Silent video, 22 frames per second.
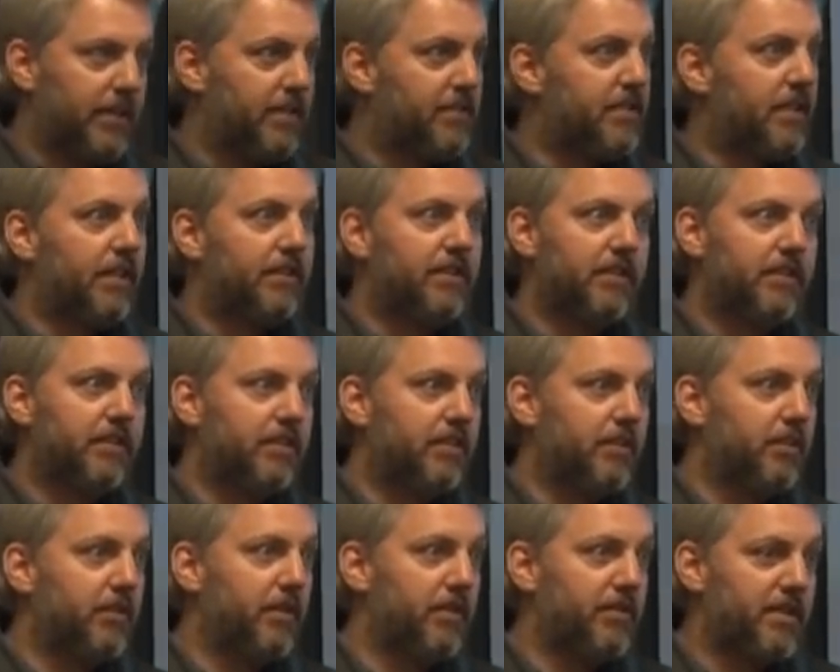incented to
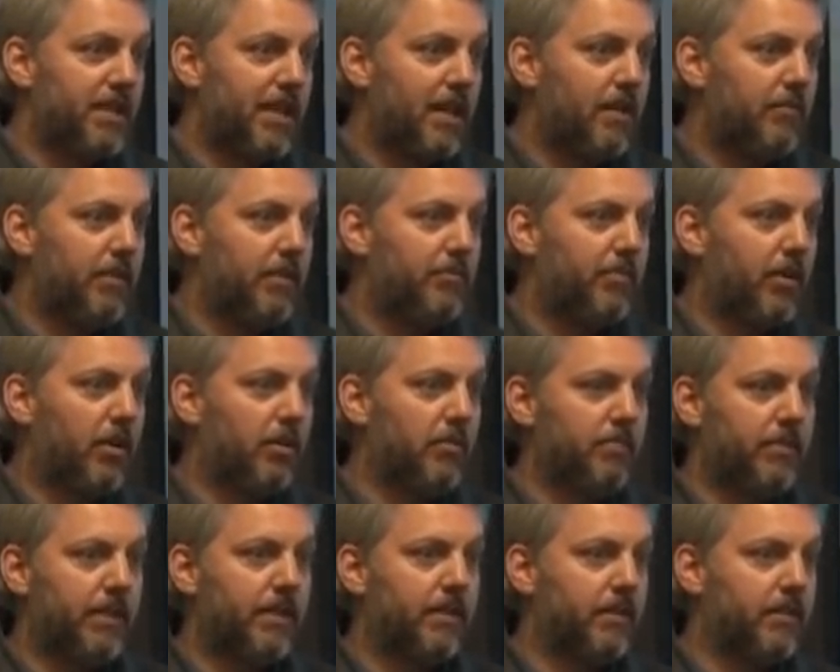do their job in
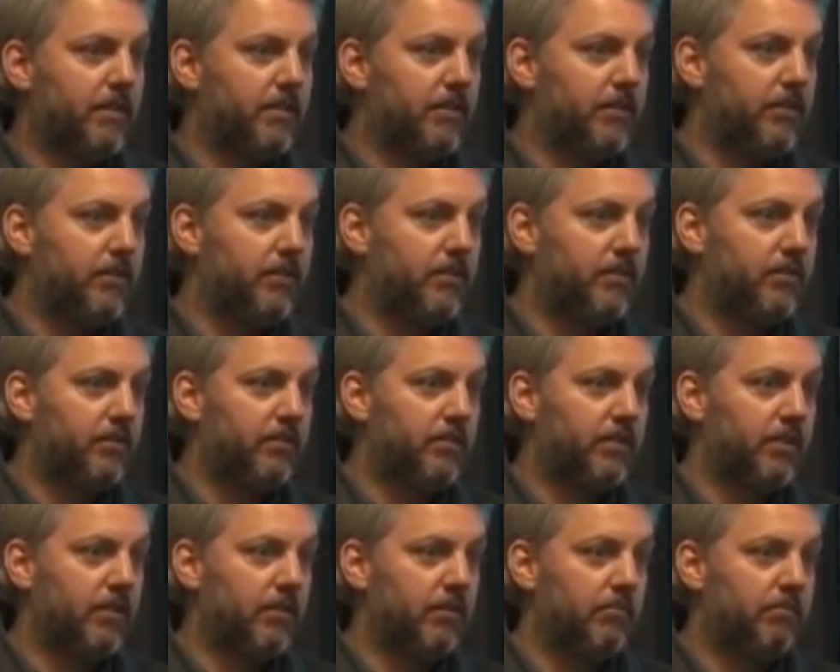part because
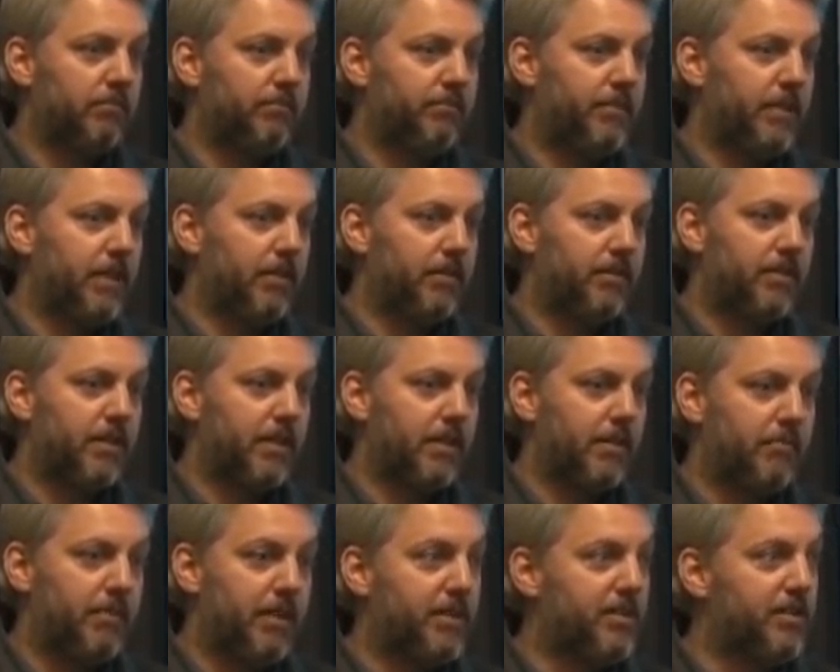they're, you know, trying
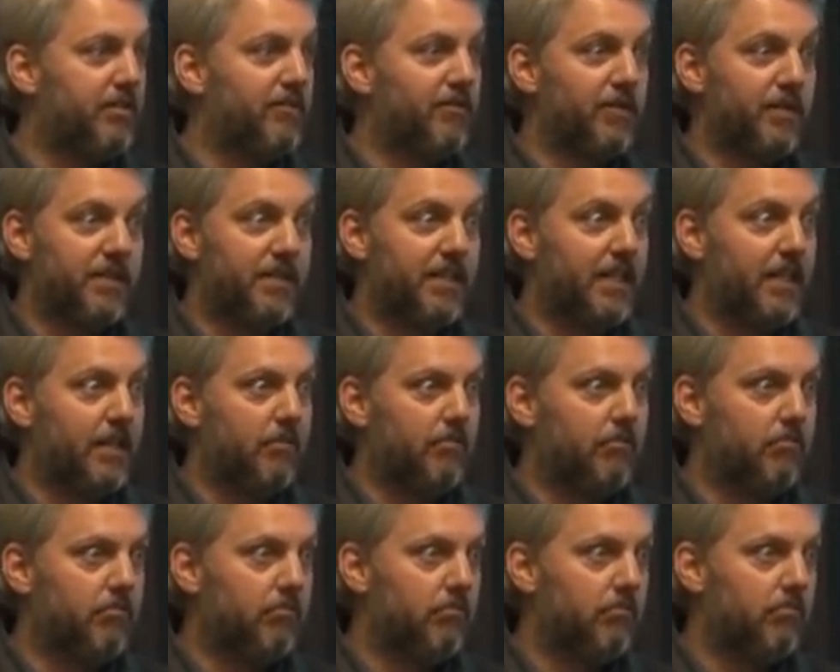to pitch in for the
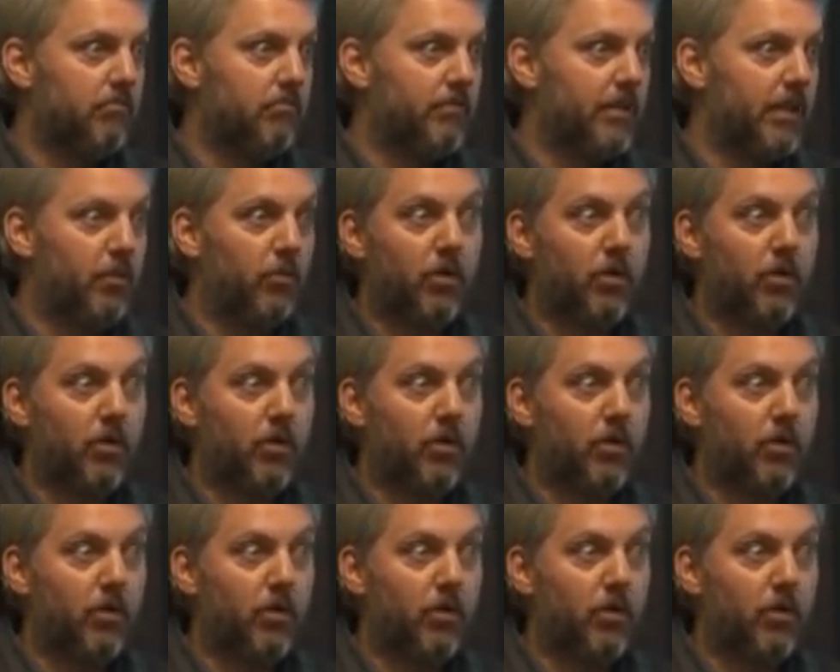team. They